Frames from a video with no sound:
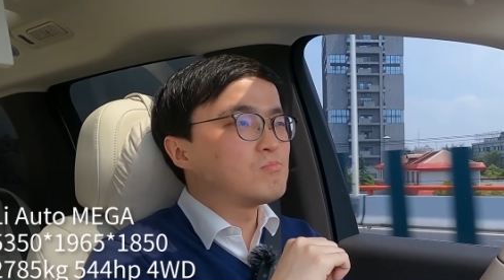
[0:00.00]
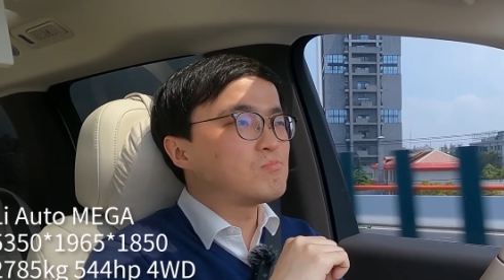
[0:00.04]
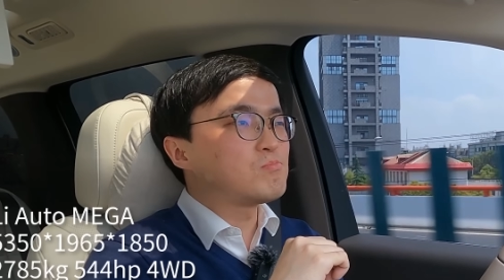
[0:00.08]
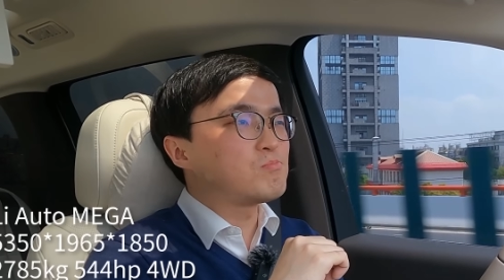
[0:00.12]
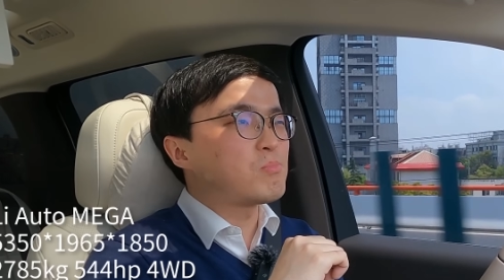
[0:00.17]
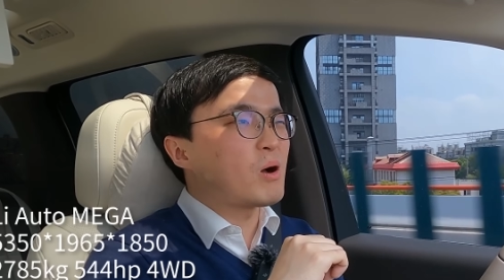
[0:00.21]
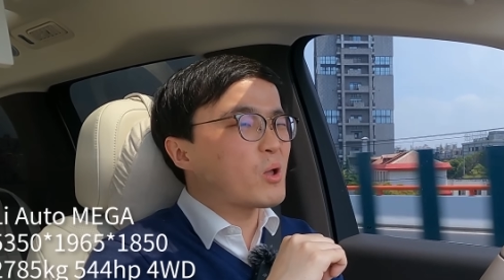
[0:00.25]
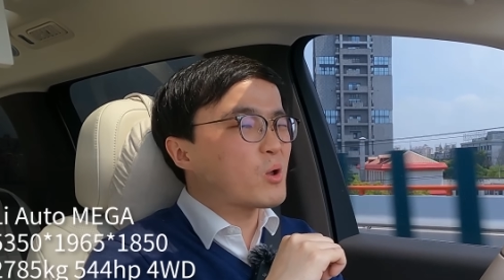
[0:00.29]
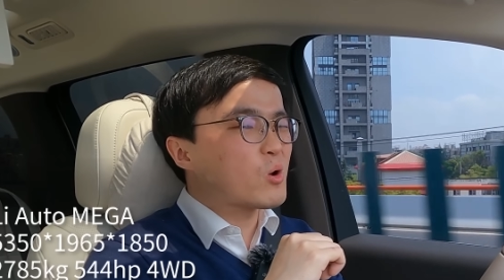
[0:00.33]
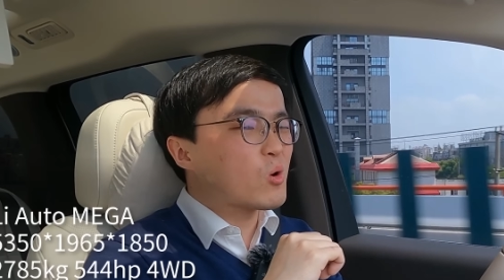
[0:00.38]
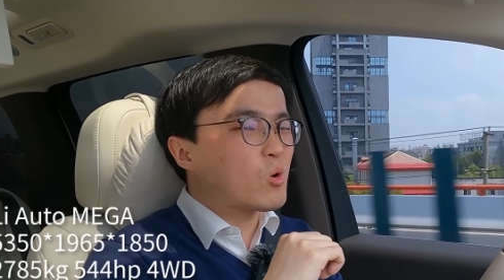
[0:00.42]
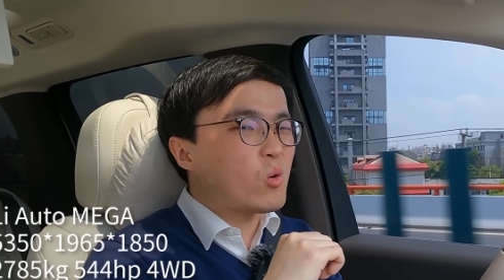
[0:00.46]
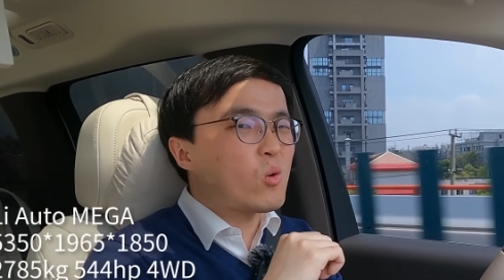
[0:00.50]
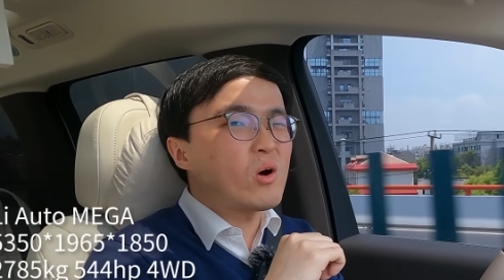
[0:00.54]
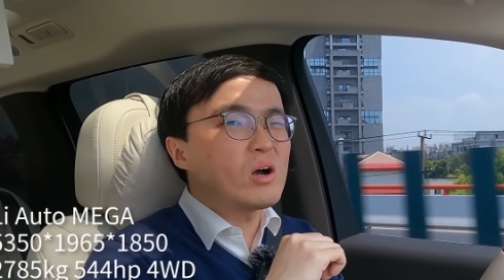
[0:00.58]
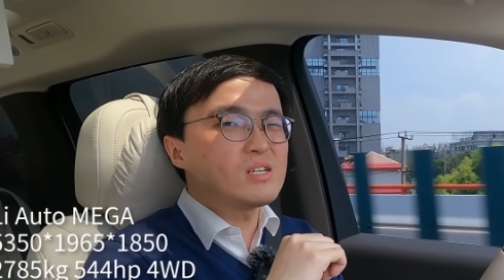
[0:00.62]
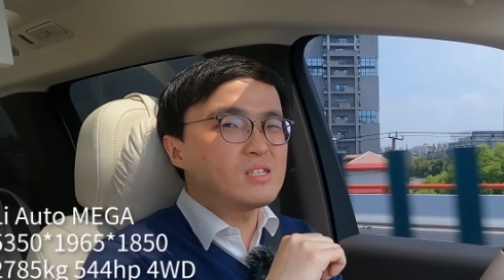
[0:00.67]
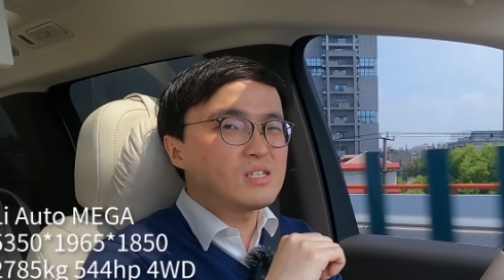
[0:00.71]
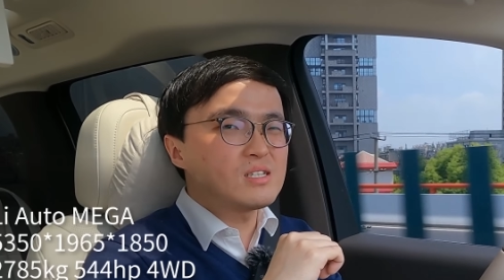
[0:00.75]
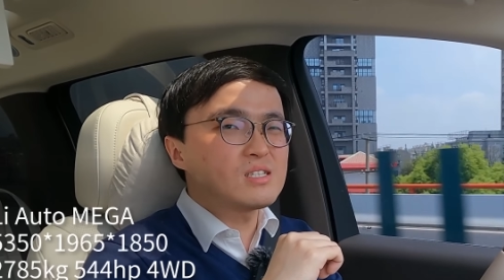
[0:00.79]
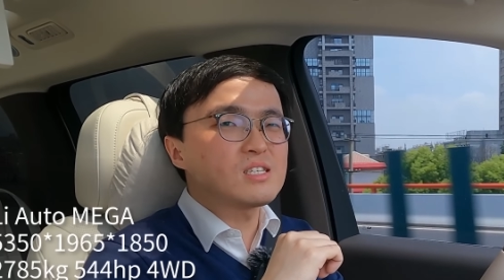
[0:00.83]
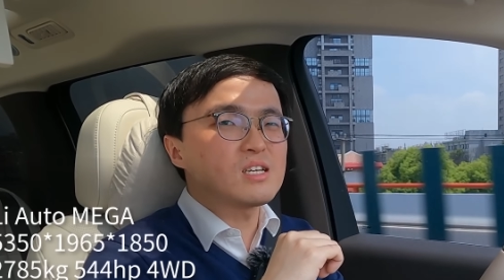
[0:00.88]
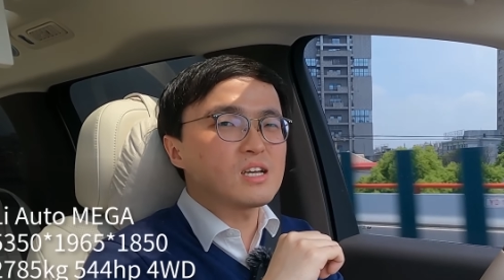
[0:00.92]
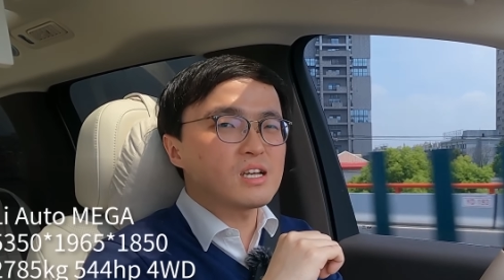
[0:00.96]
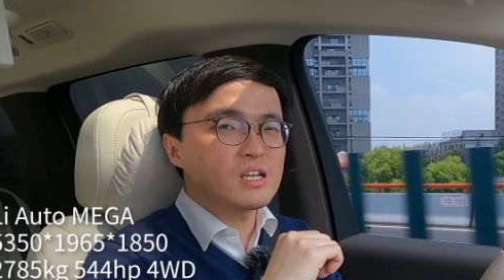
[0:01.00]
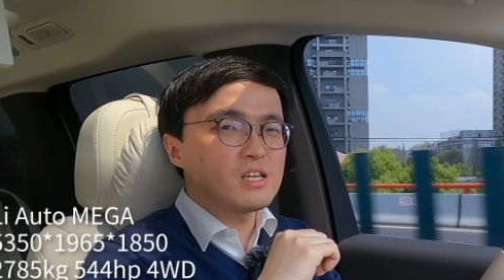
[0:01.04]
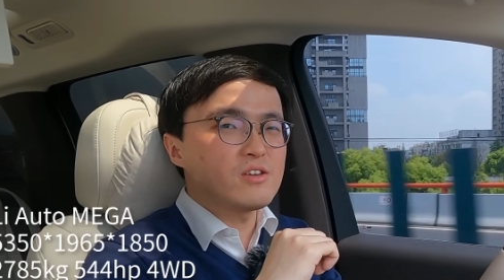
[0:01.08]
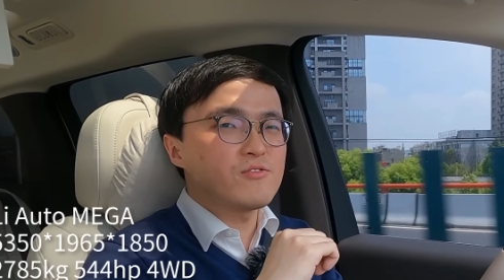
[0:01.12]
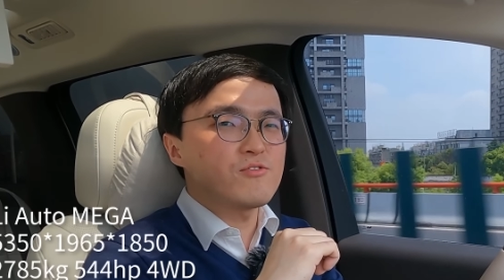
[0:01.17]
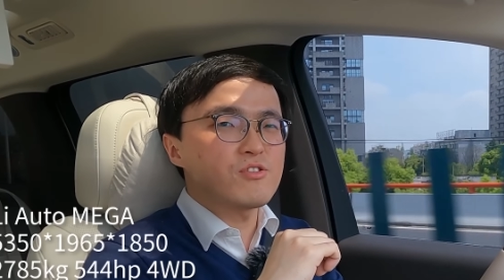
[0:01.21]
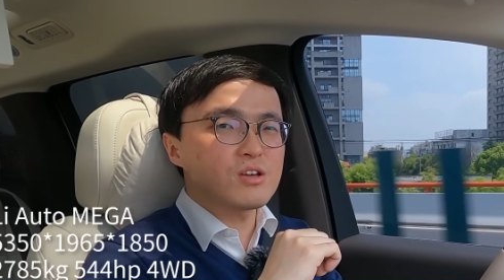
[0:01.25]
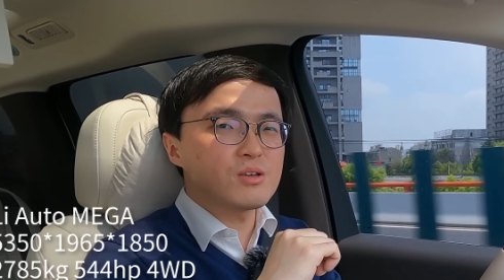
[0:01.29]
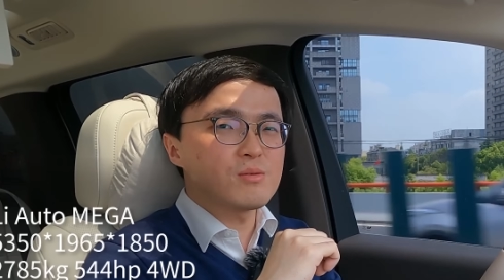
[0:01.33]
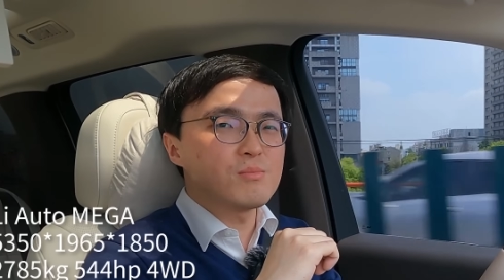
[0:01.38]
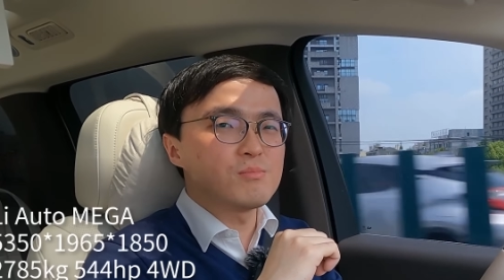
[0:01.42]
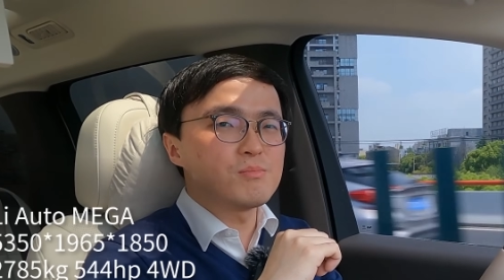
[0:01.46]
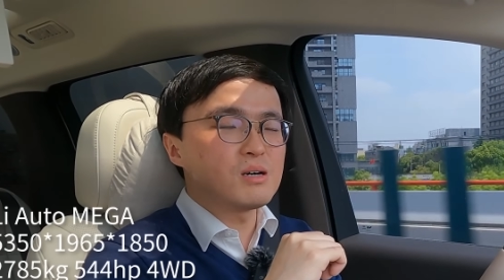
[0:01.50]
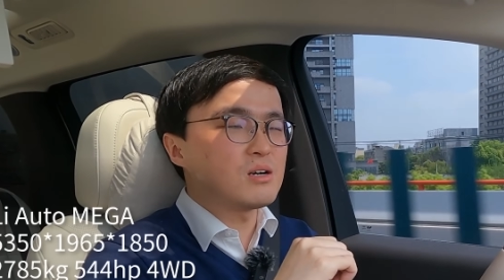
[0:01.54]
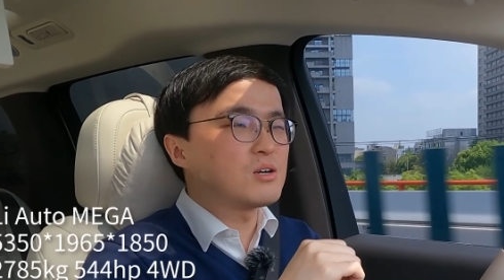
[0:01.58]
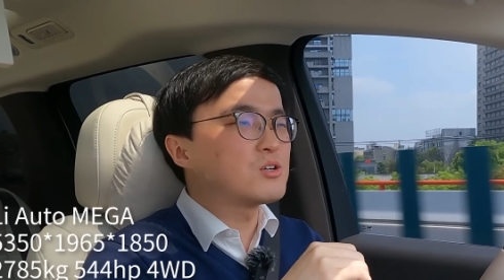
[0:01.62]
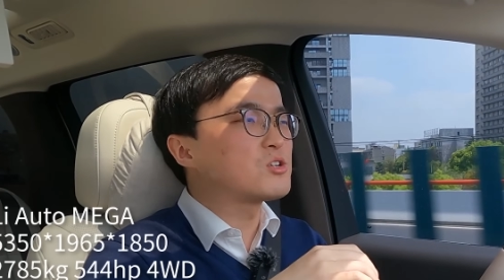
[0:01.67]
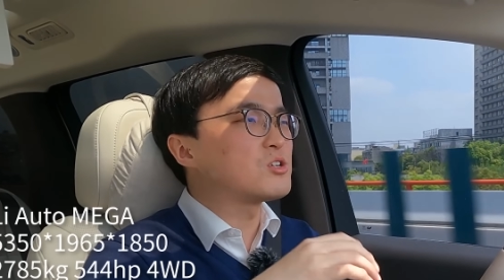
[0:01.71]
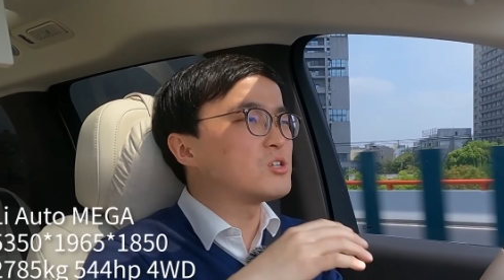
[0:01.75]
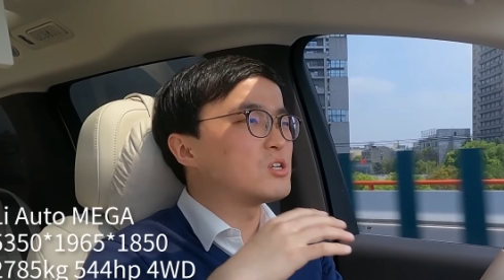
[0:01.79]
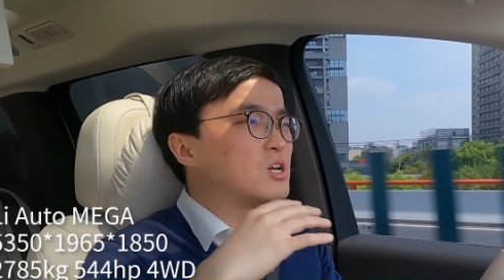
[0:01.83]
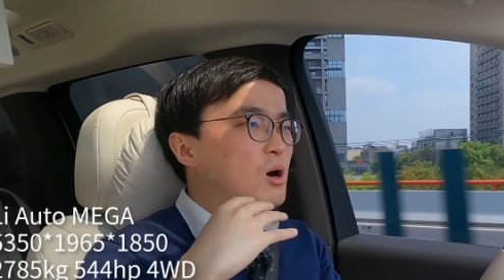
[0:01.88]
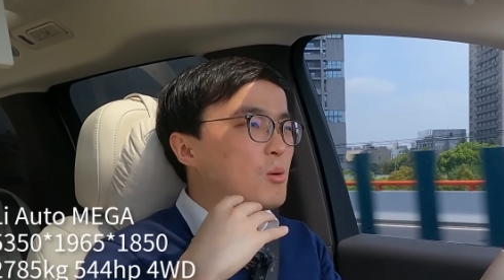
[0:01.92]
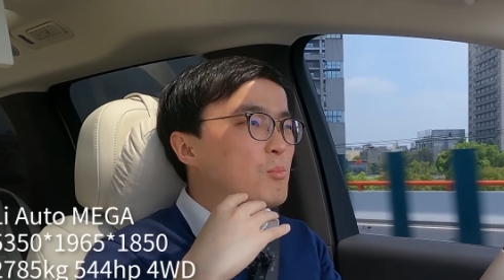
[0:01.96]
by quite a significant
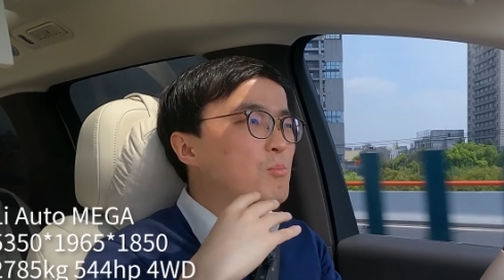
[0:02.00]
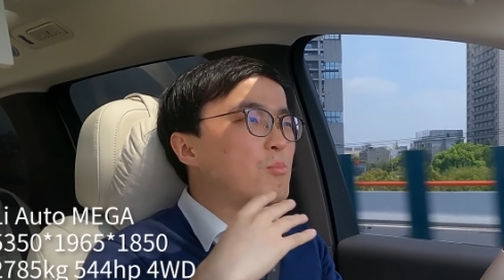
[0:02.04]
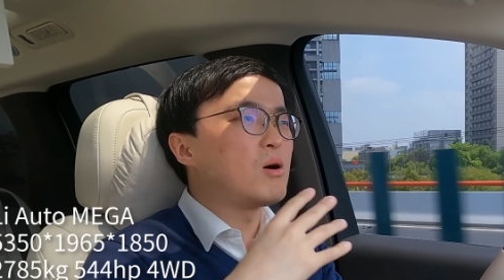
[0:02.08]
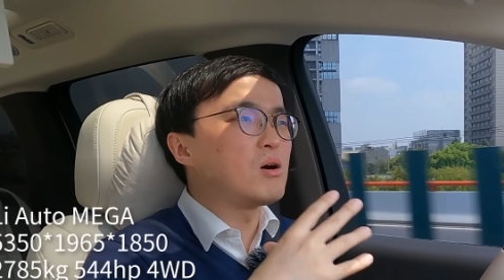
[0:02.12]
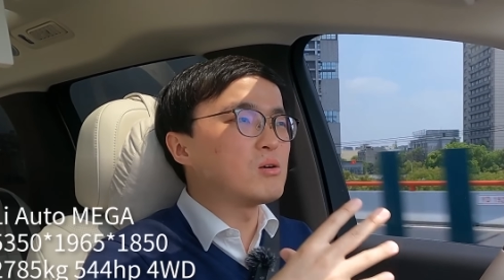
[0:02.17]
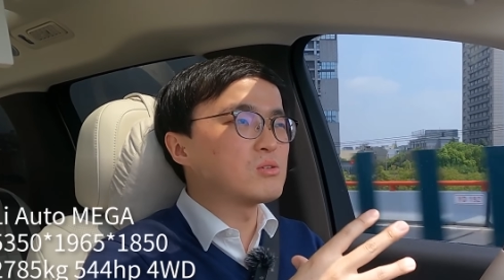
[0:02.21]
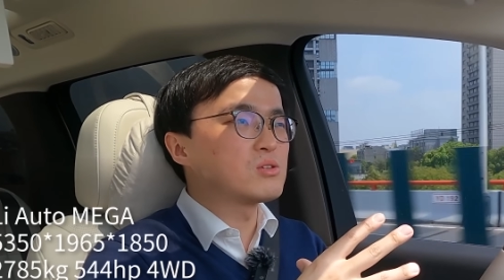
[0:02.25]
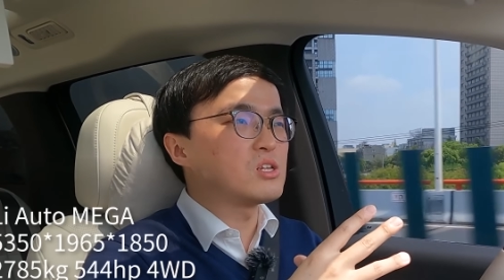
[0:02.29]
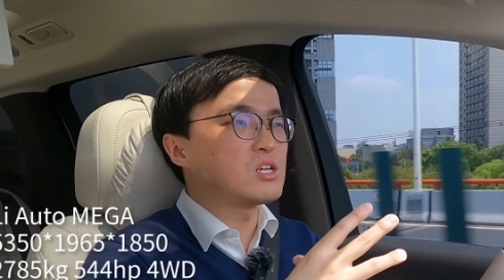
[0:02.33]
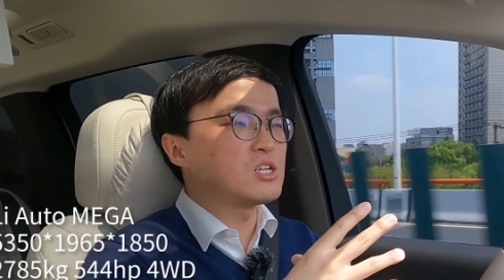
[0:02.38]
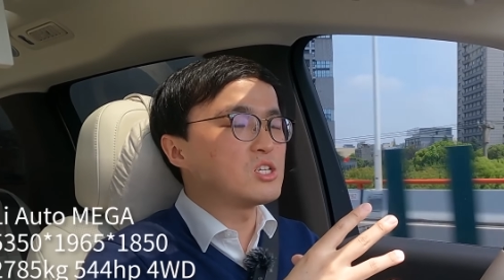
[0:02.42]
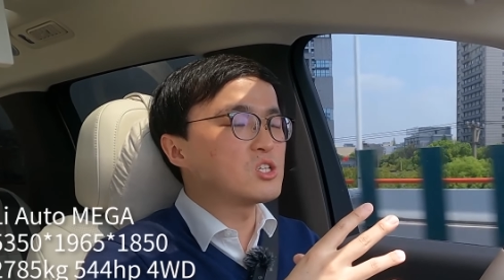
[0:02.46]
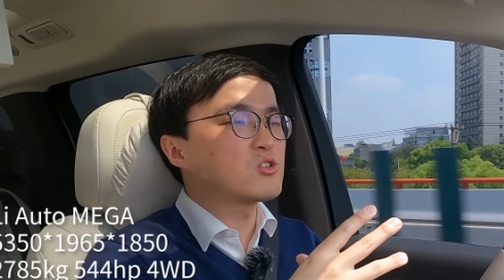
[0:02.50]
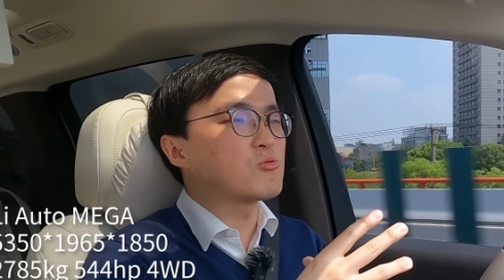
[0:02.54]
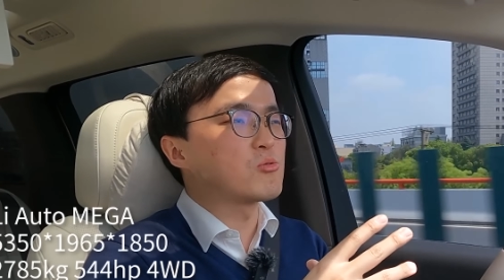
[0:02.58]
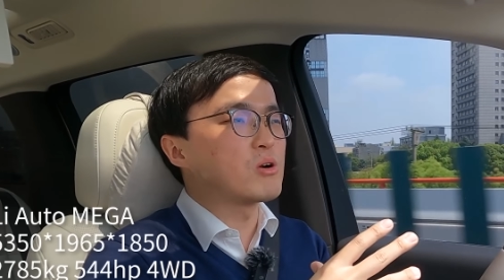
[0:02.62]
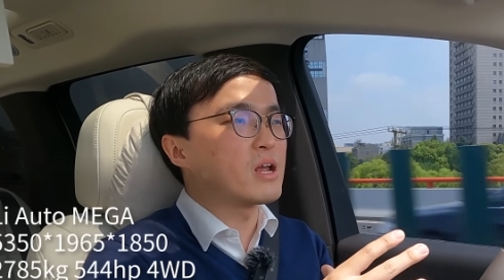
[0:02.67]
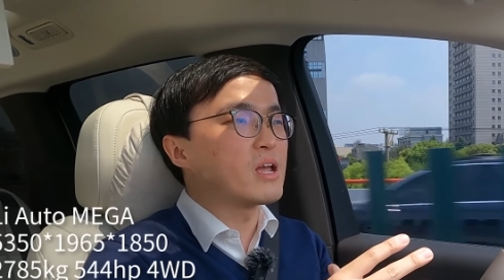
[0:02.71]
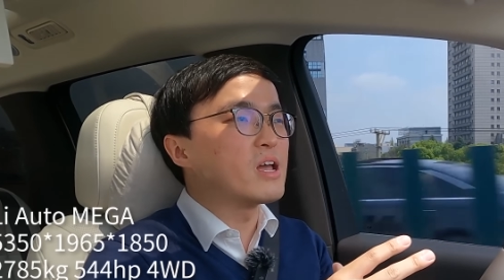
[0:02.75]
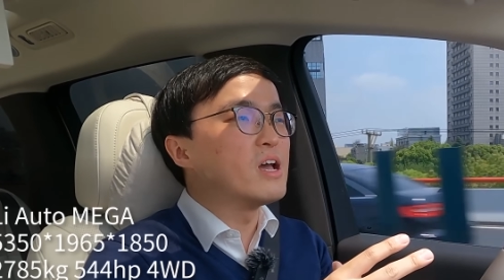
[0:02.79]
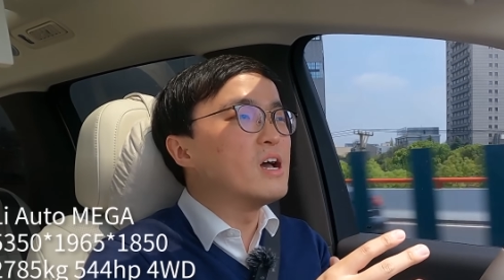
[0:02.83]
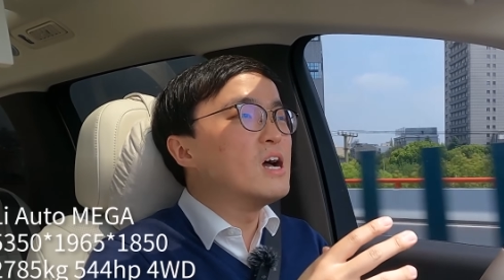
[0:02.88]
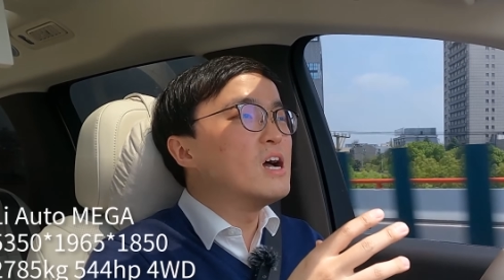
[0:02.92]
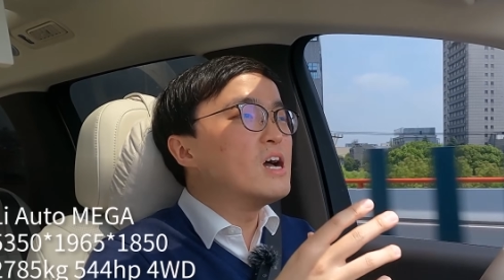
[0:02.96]
margin among these three,